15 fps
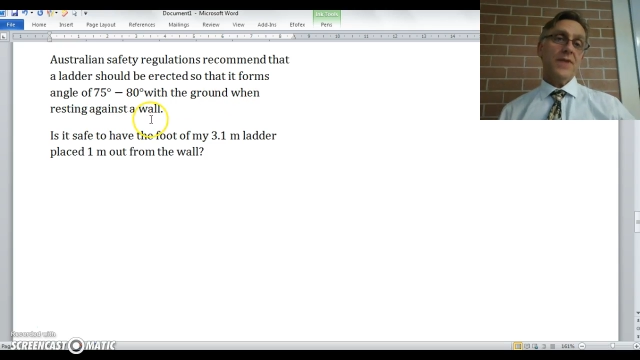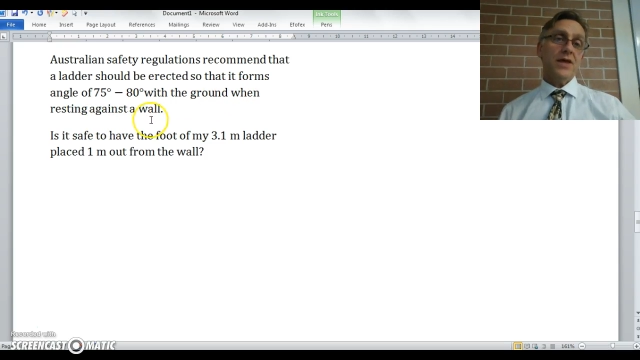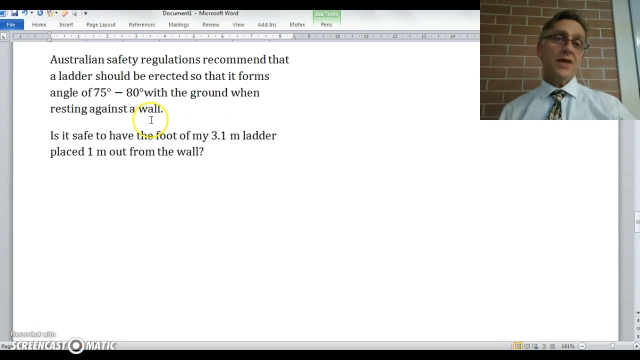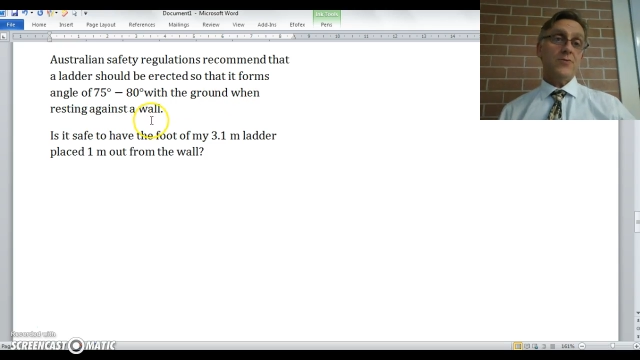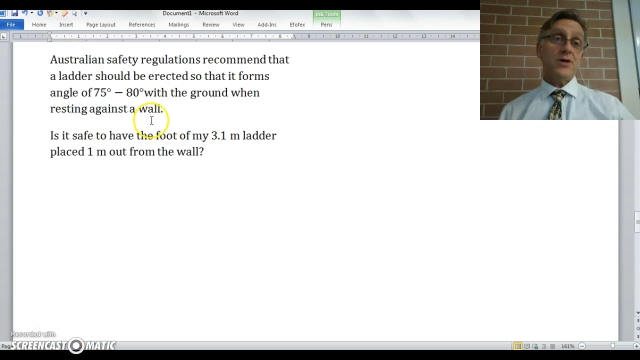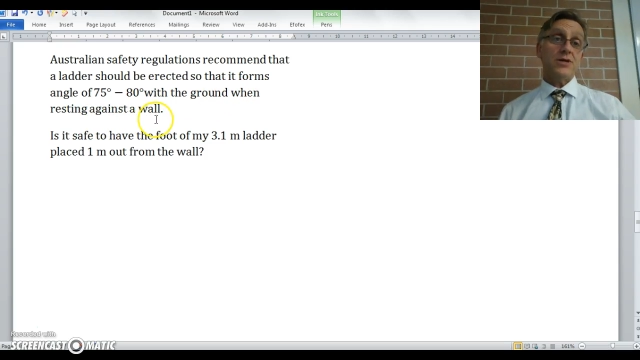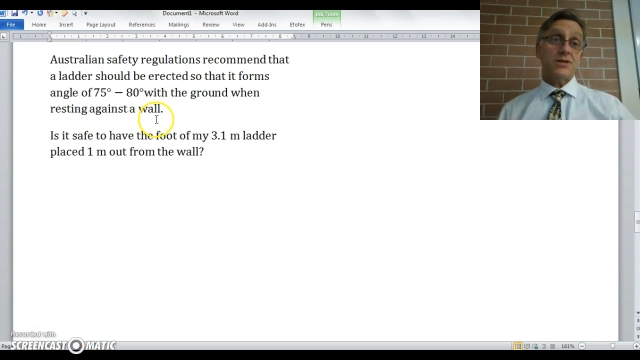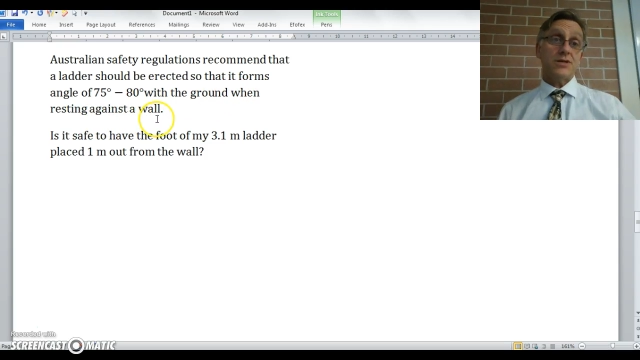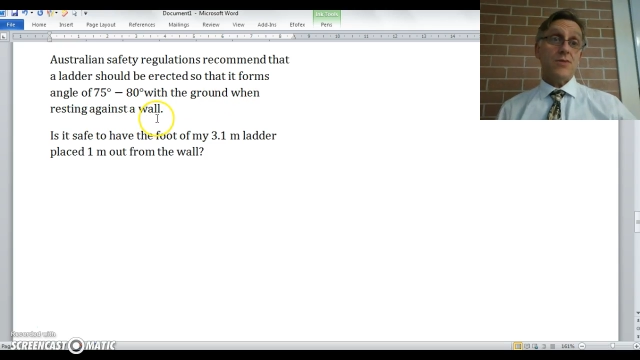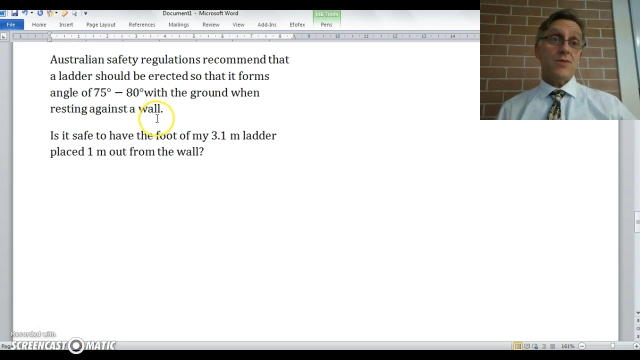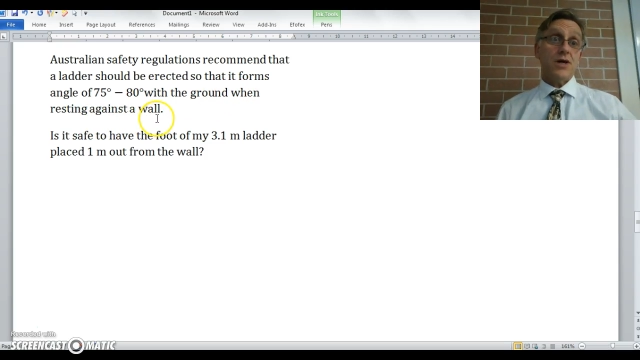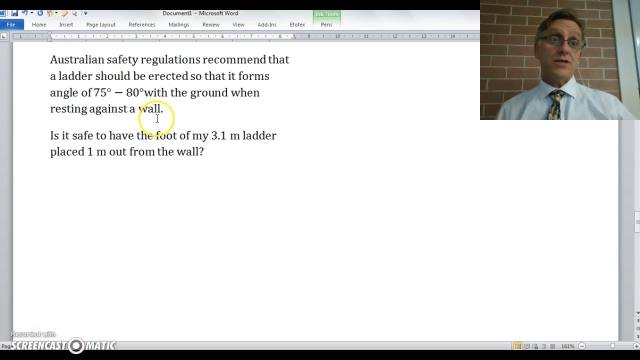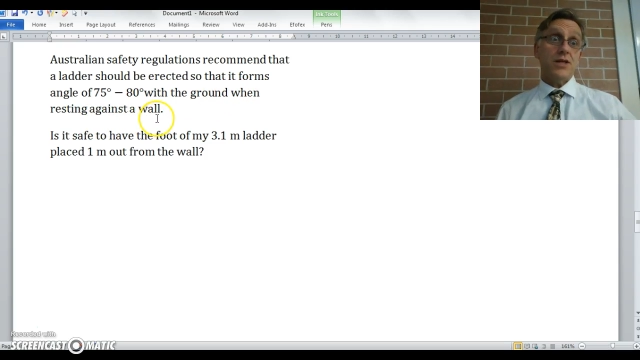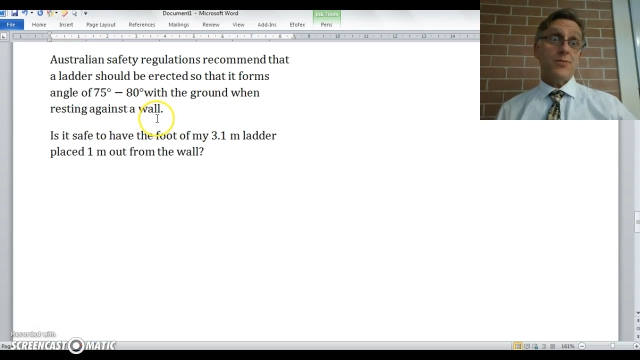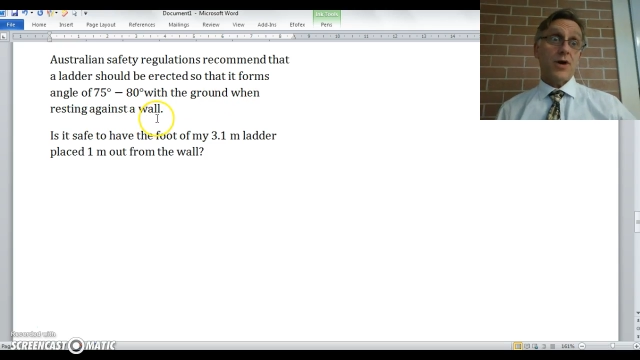Otherwise it
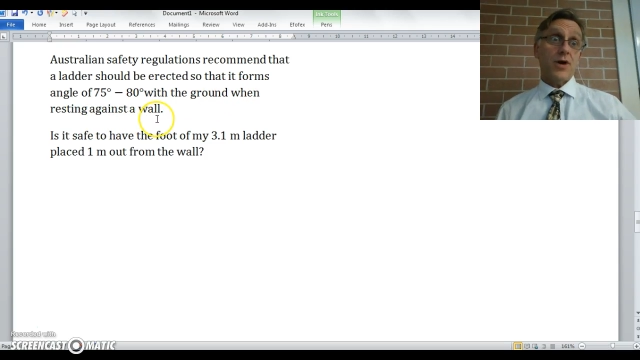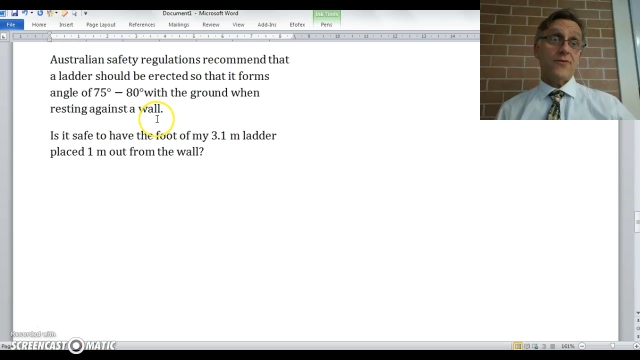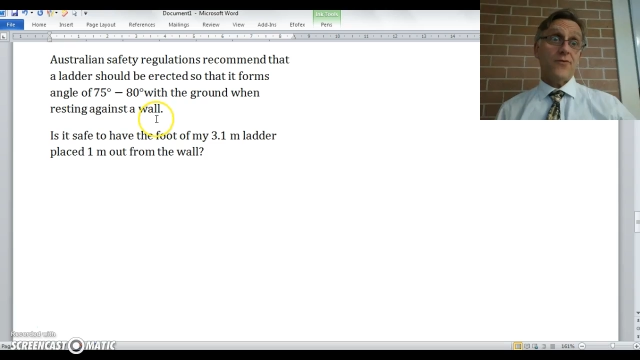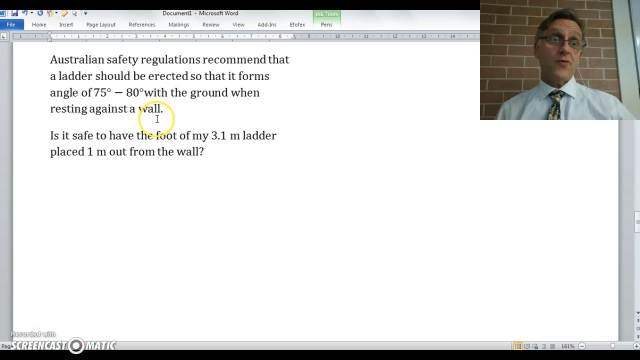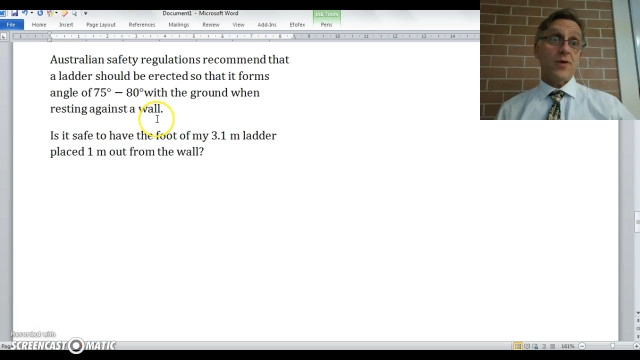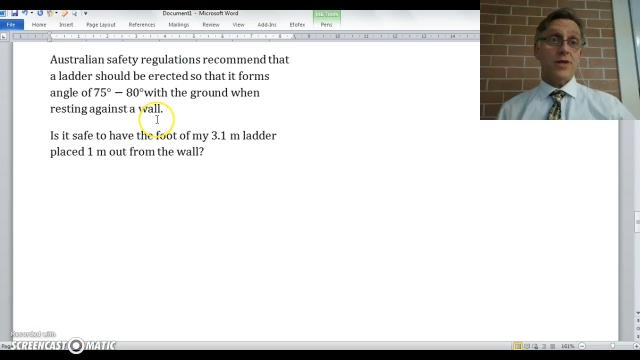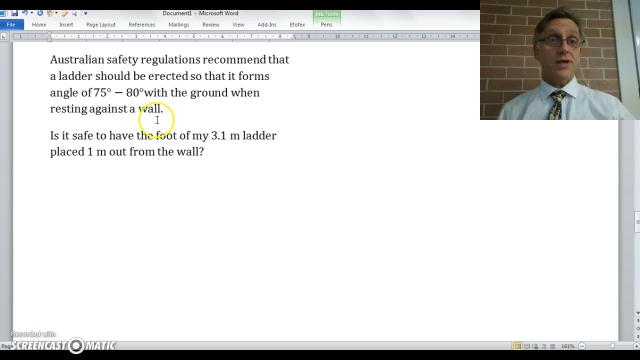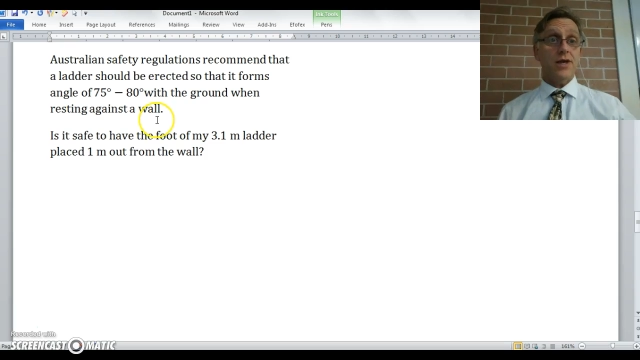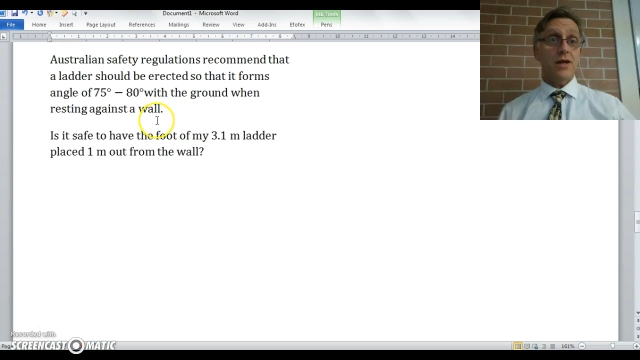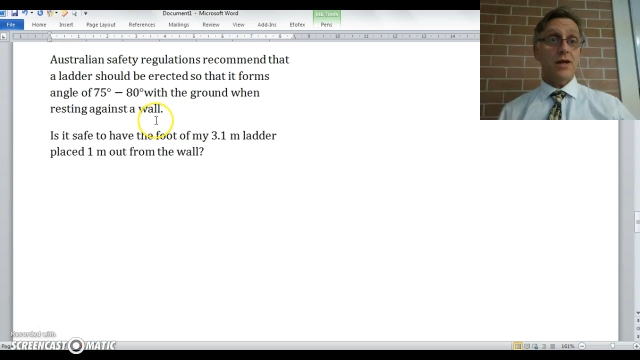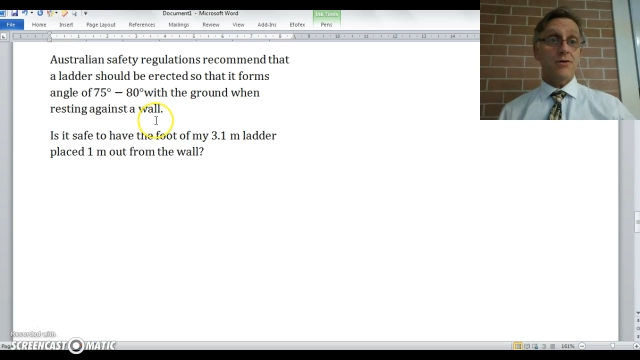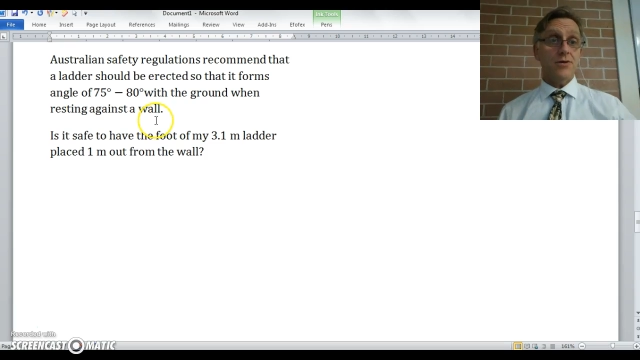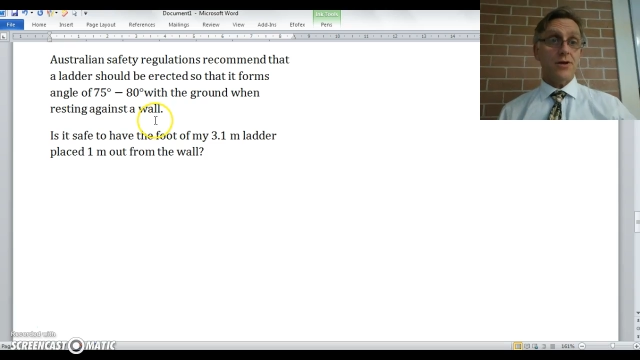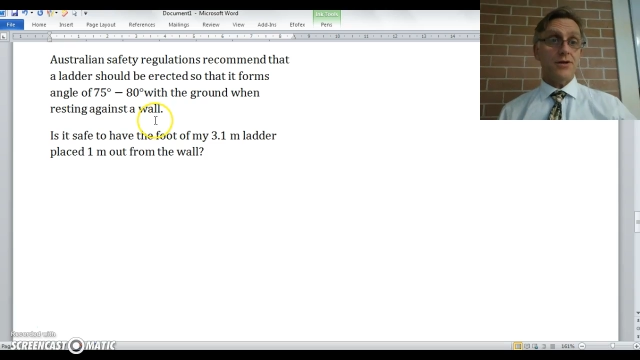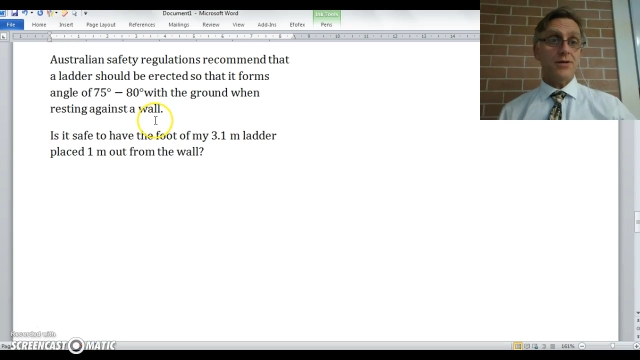might tip over when you get
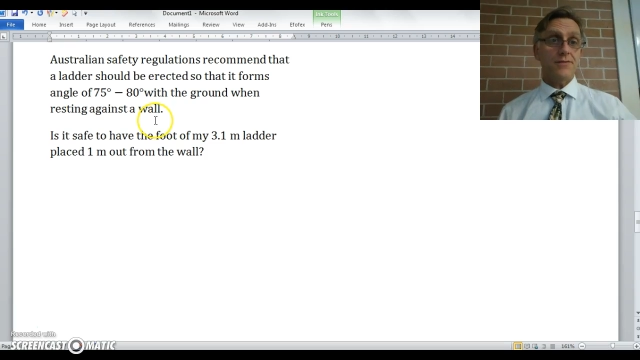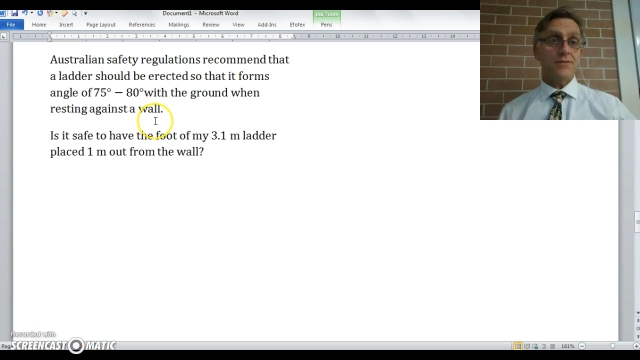on it.